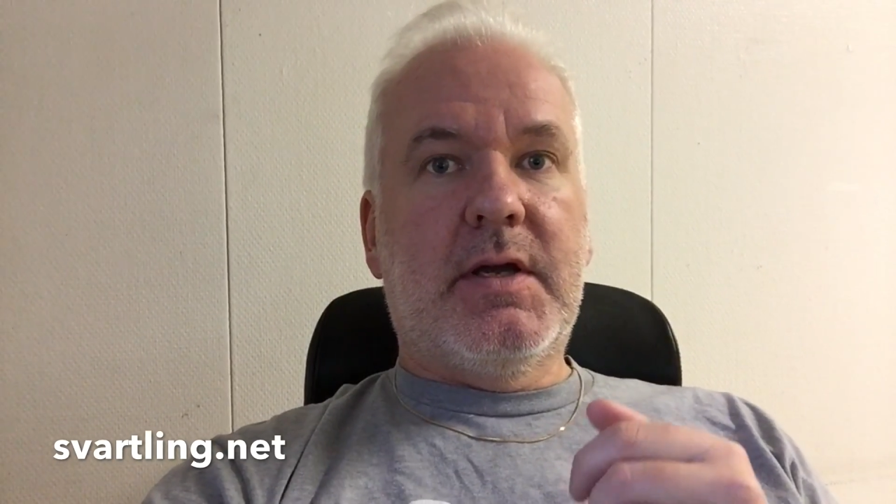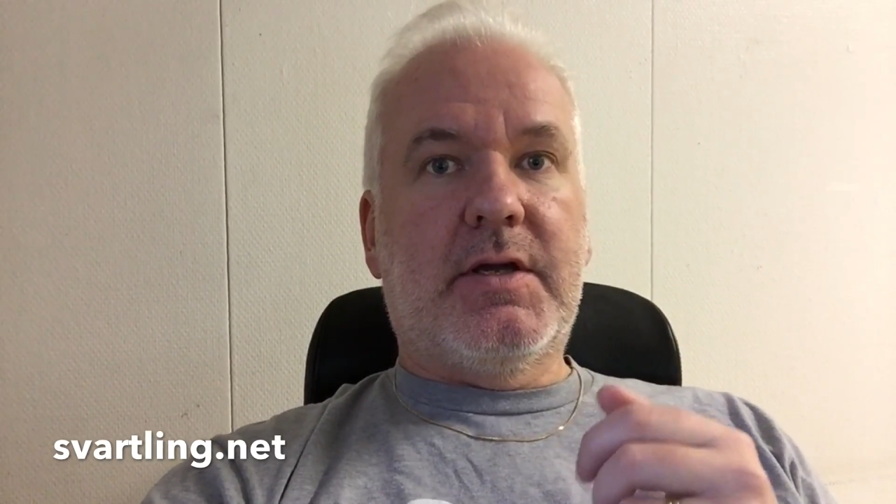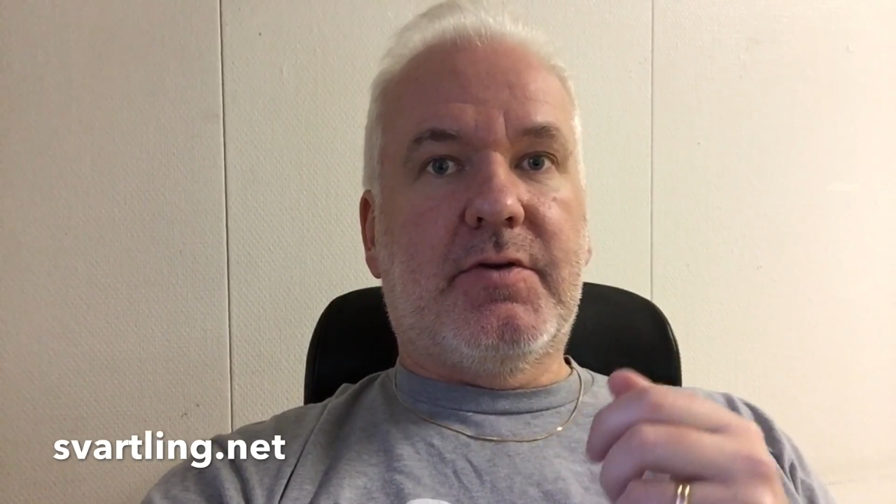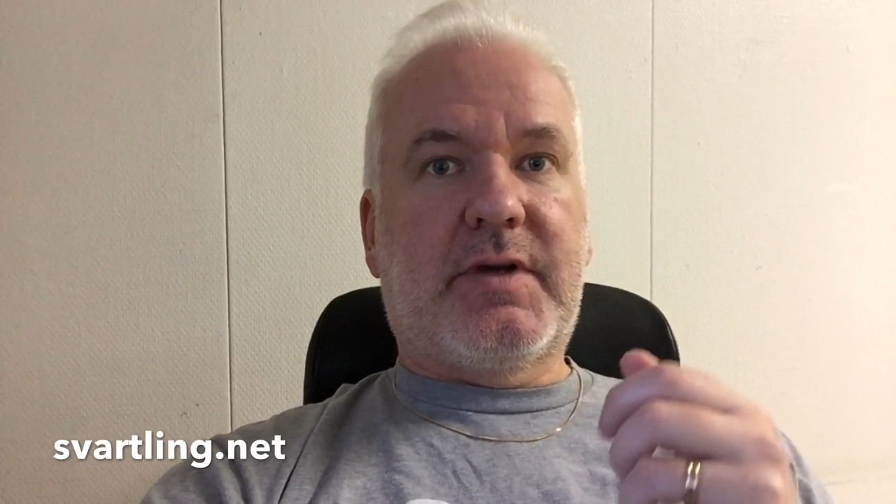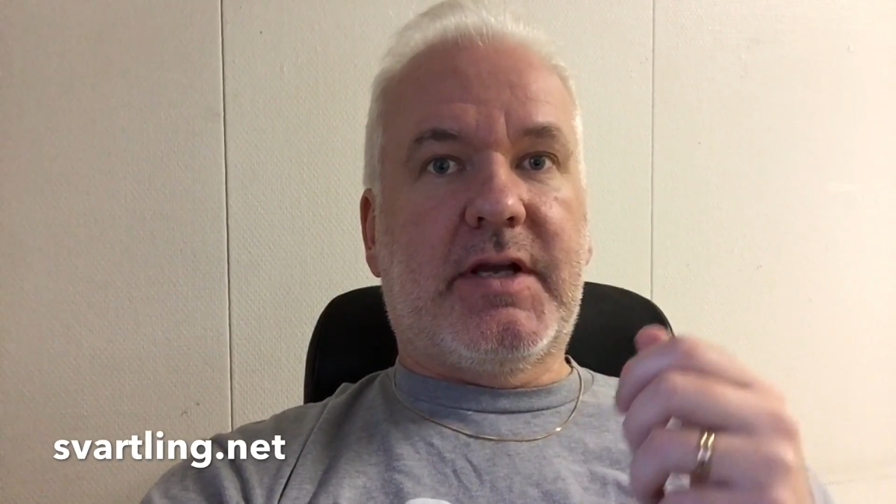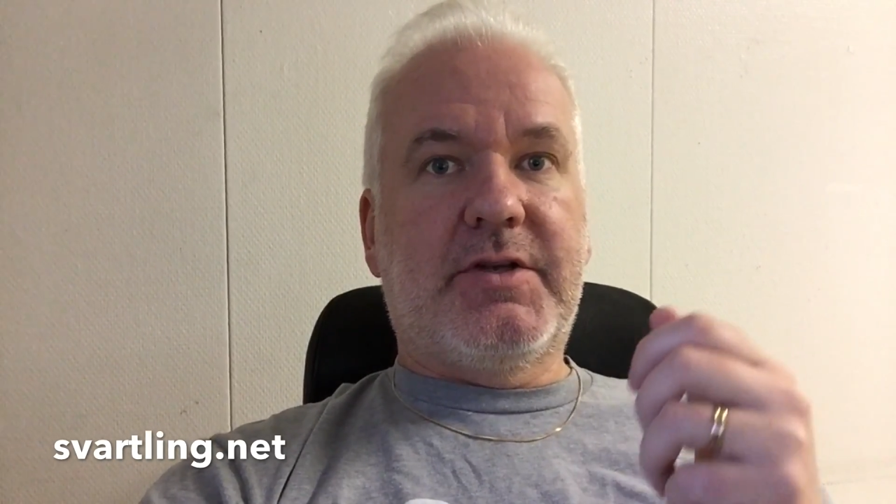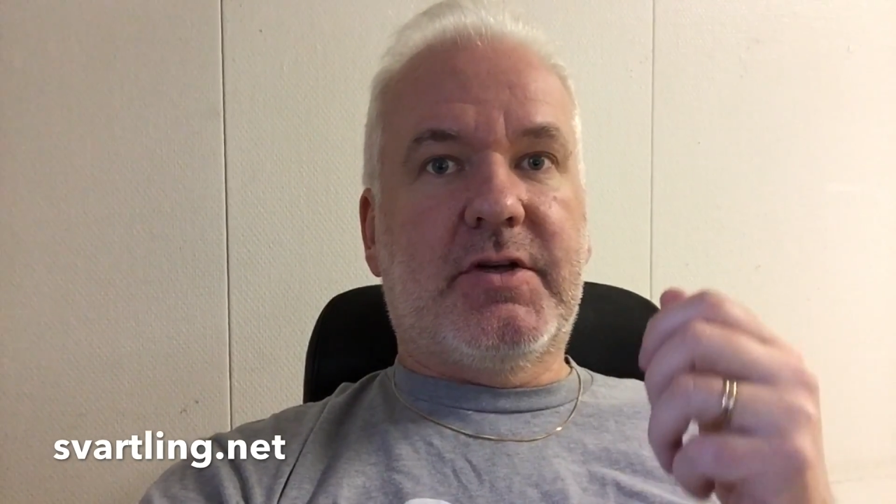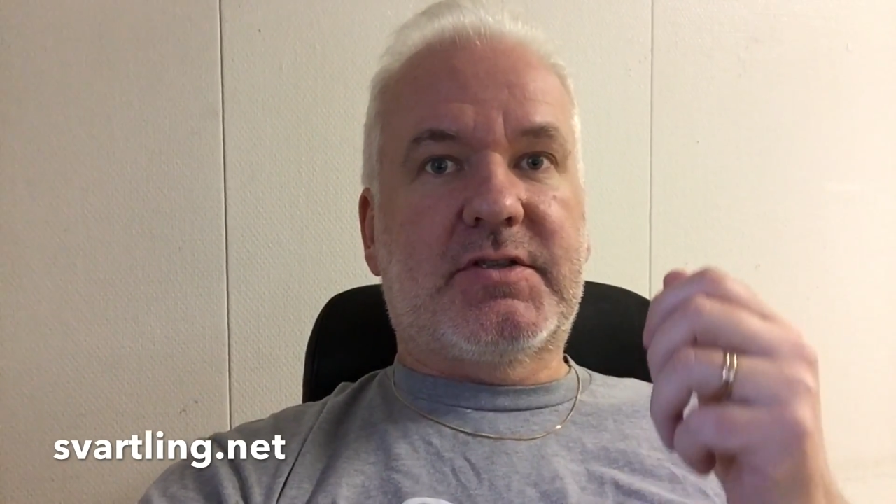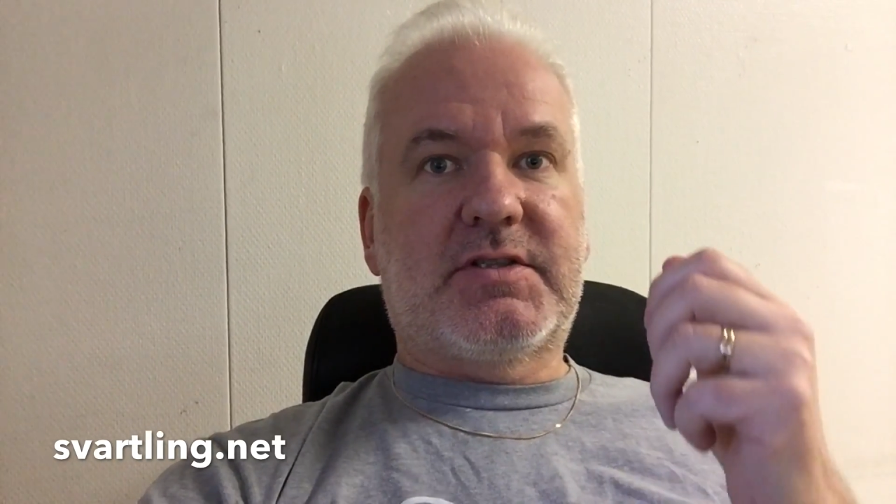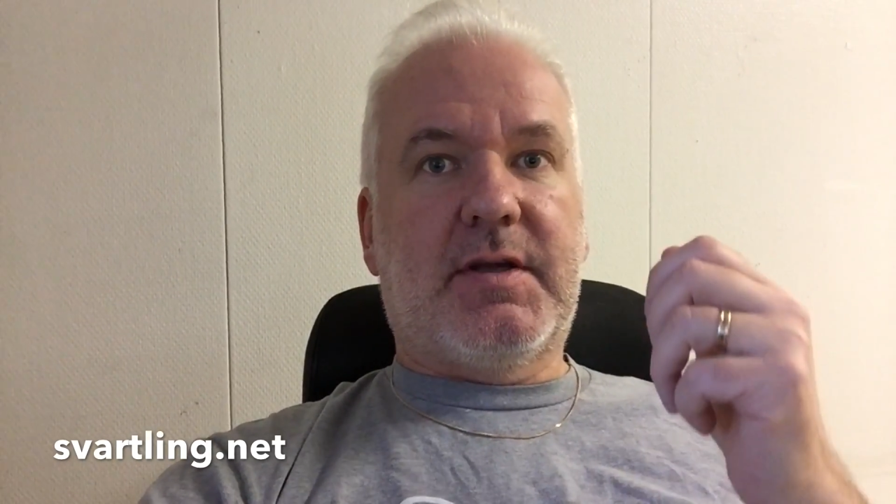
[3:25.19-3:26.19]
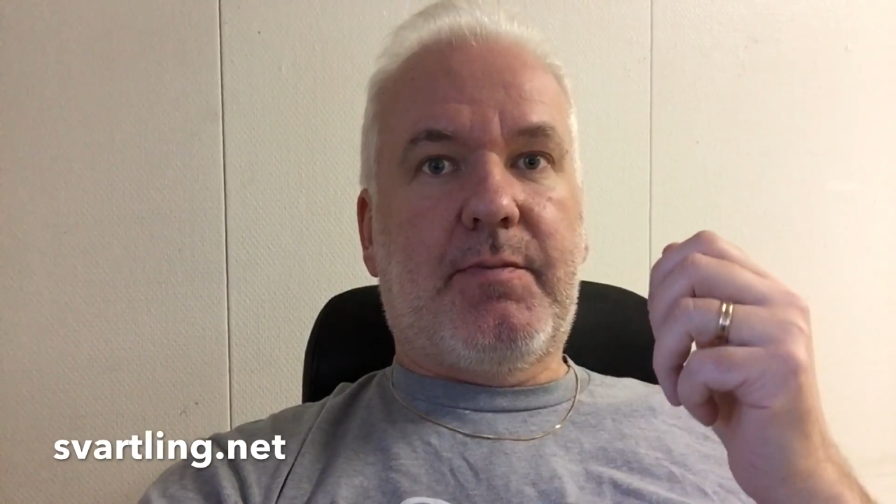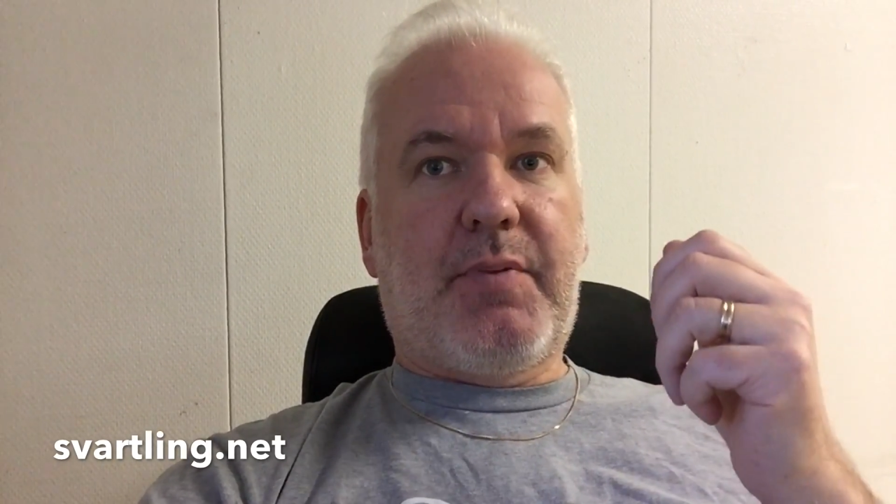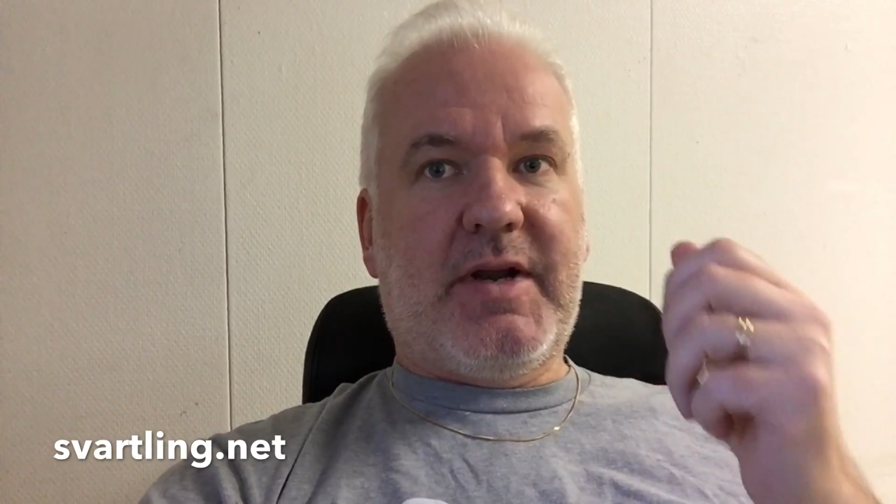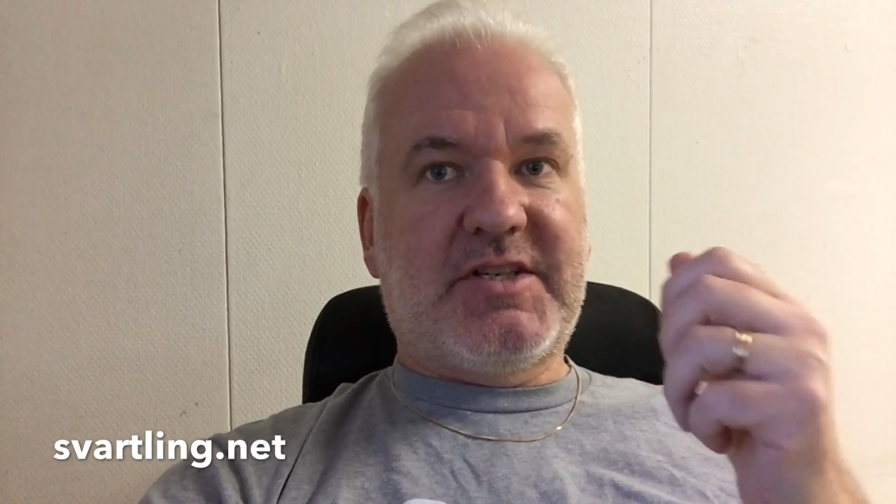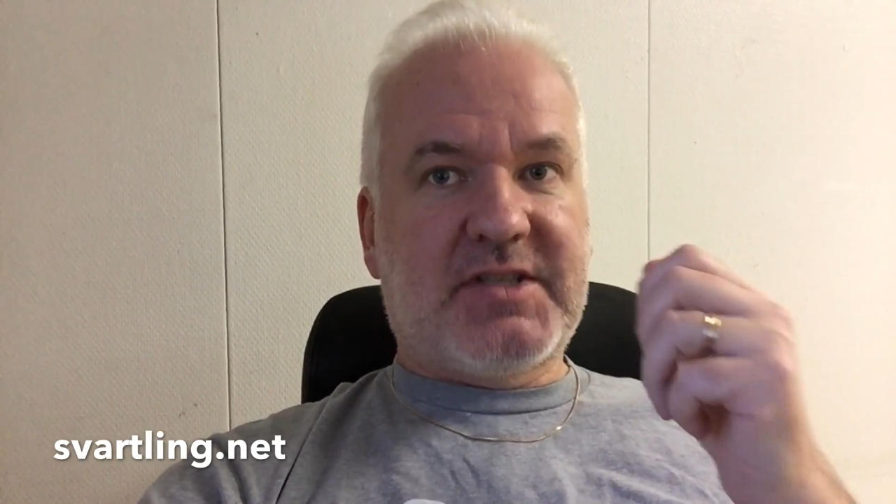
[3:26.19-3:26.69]
You can just
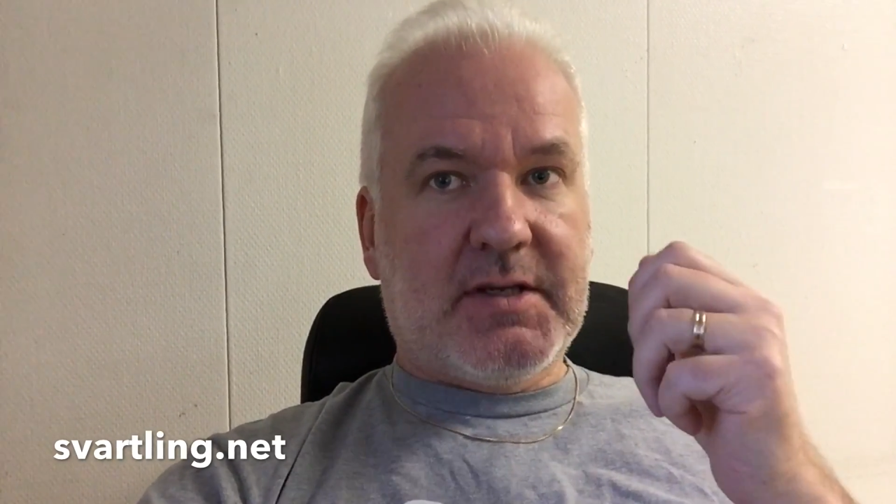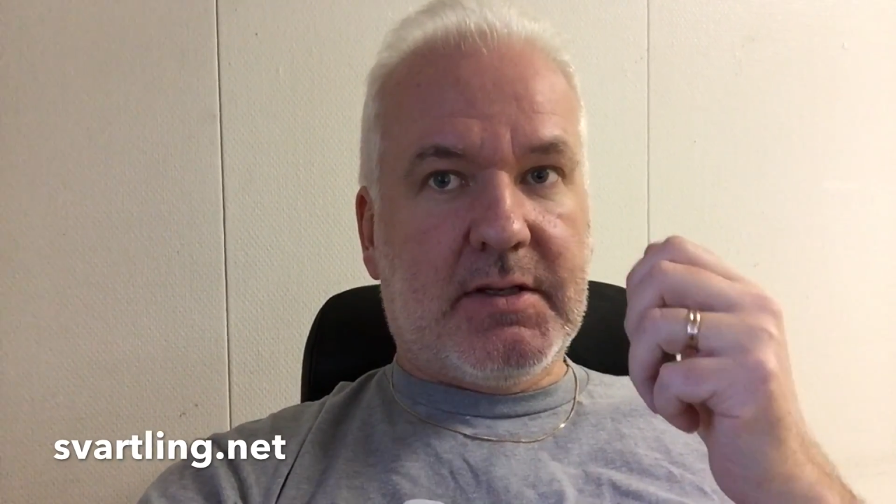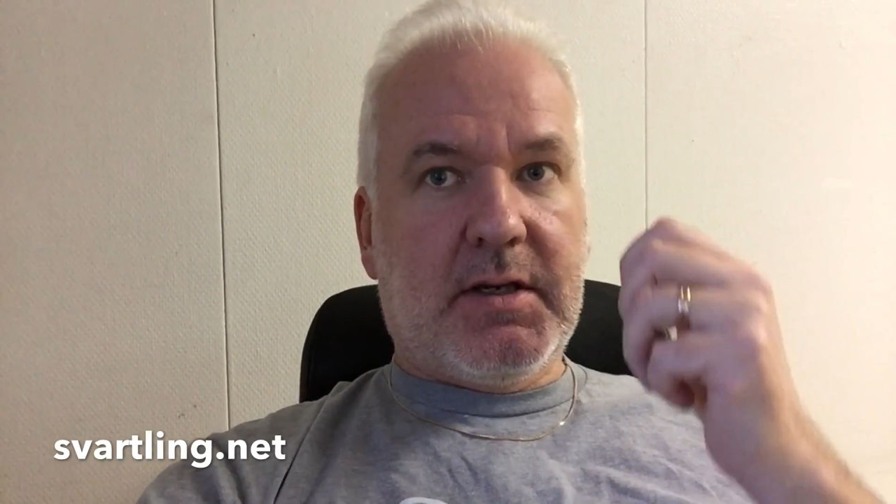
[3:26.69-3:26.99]
press